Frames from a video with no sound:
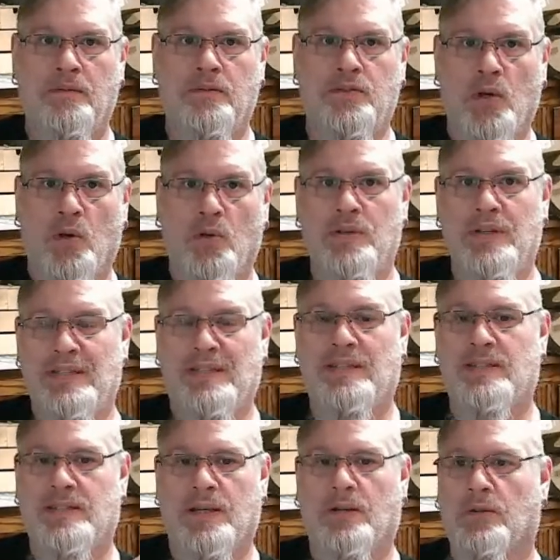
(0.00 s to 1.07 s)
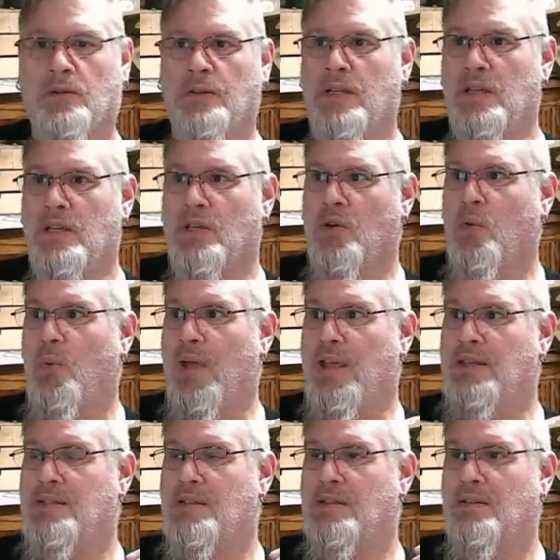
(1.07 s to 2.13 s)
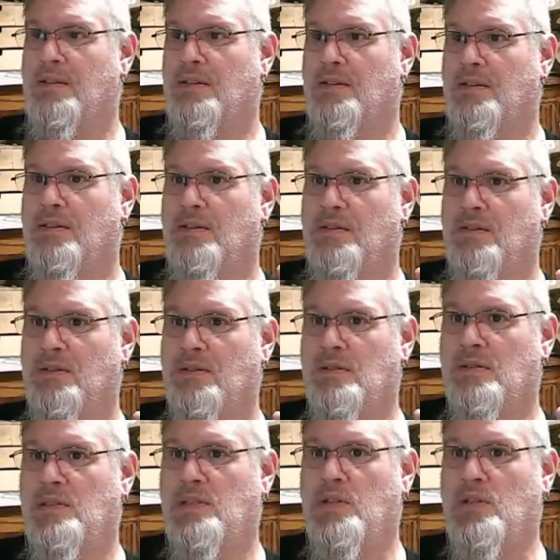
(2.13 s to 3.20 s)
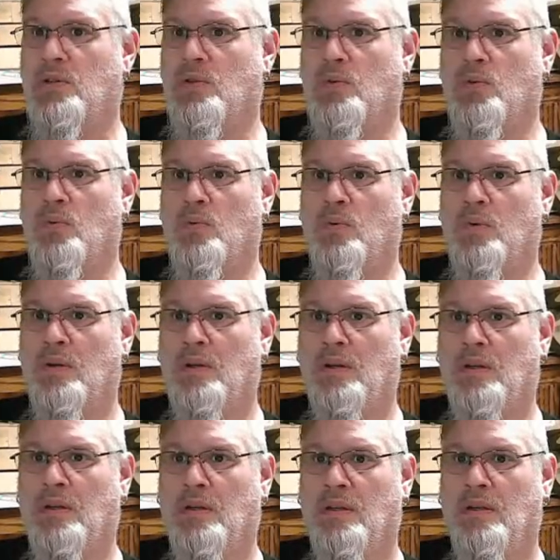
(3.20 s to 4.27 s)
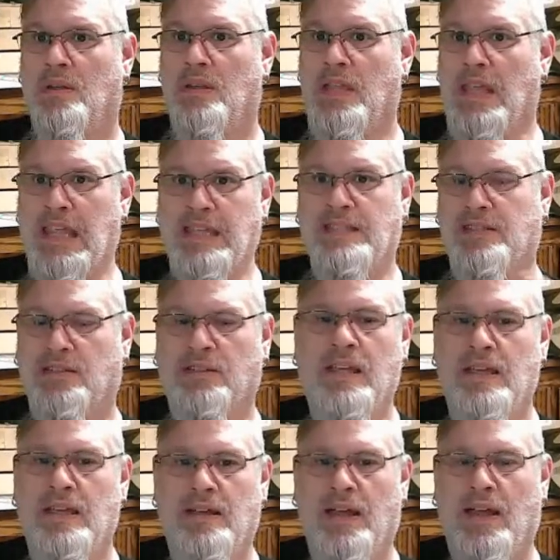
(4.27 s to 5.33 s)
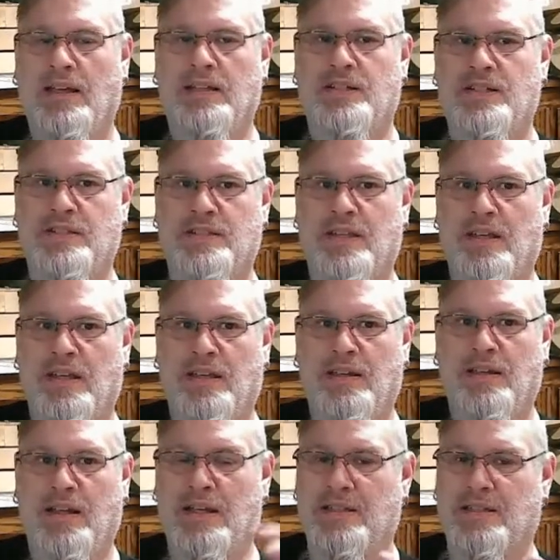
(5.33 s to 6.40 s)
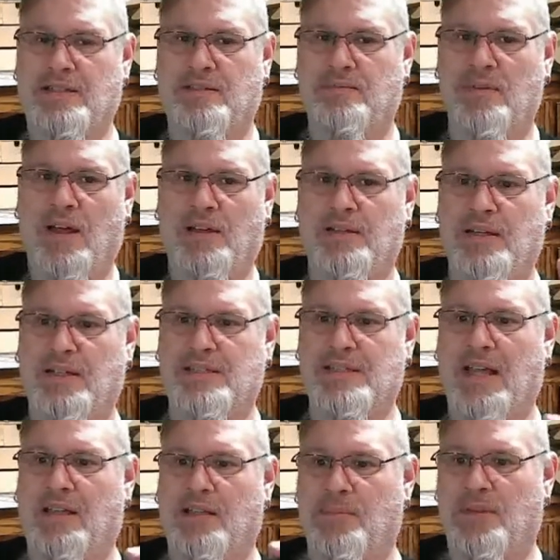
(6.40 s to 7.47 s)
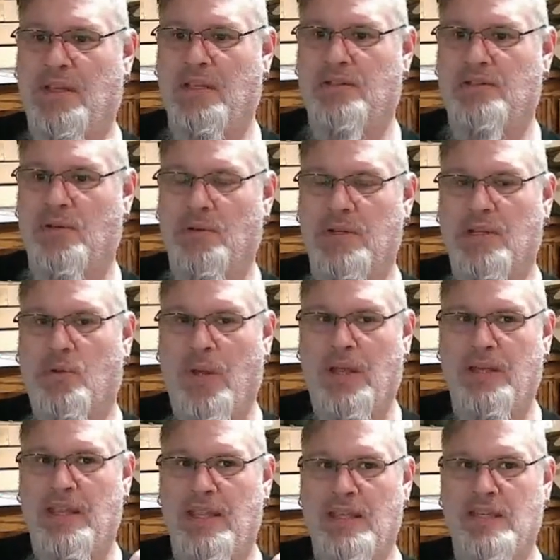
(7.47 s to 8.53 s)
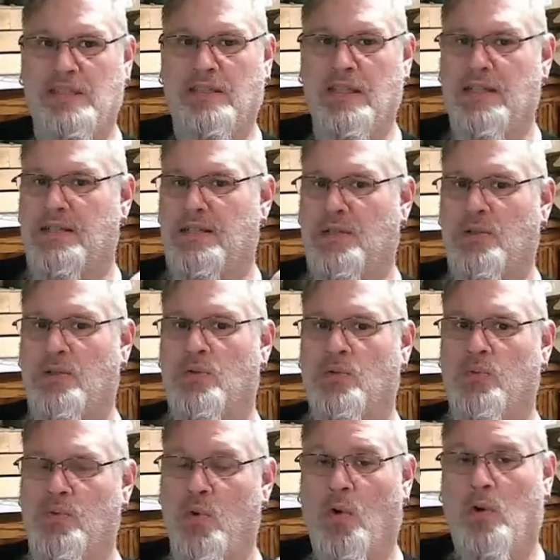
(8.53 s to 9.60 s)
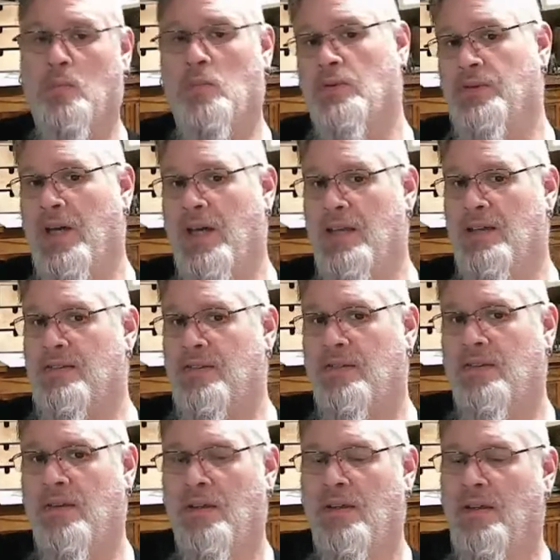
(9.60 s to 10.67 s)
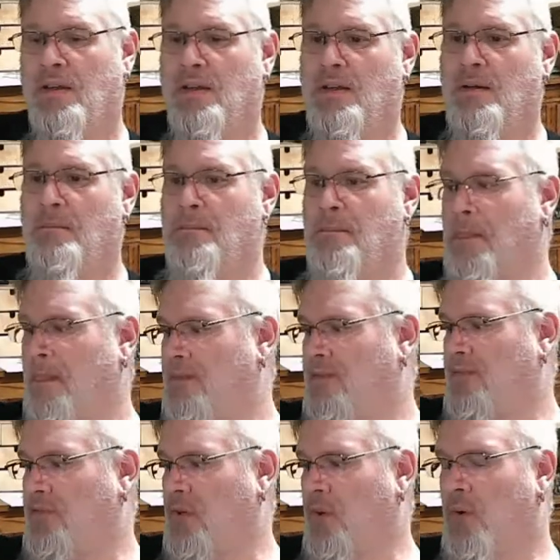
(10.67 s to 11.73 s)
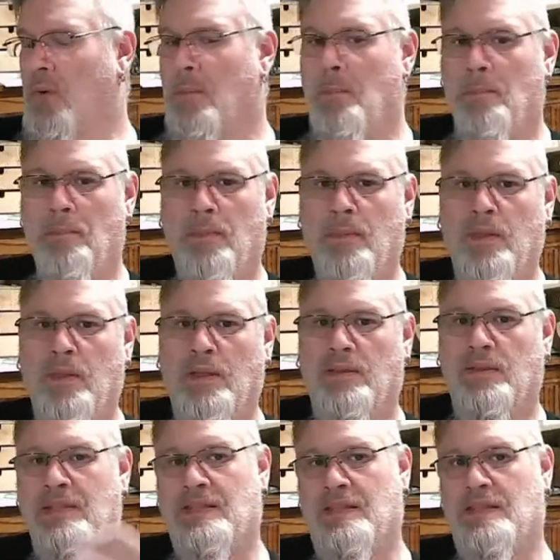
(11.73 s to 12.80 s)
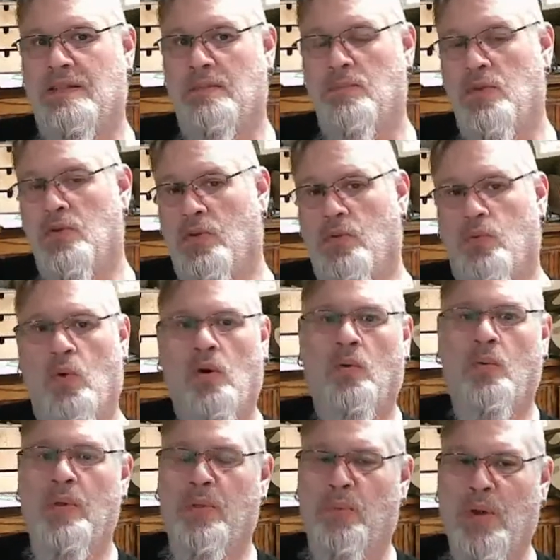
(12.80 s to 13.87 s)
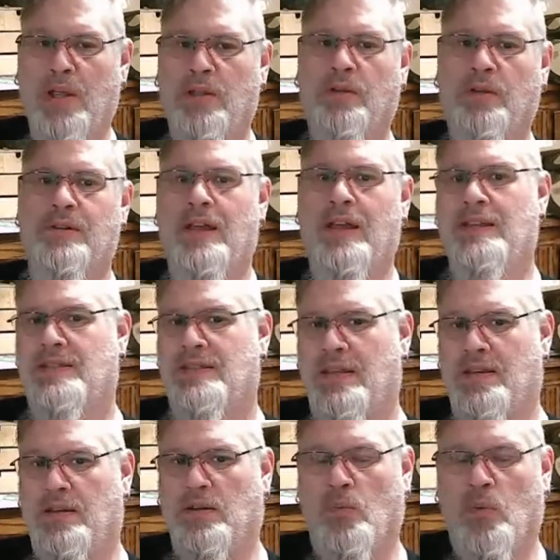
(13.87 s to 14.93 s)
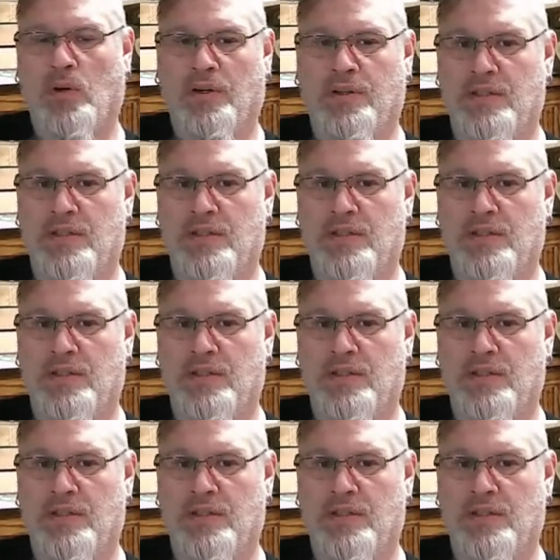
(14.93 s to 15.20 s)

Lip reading: don't necessarily equate to easily, I should say, and it's not exactly, but they don't equate easily to normal dice. So in this system, you could roll with regular dice and it'll work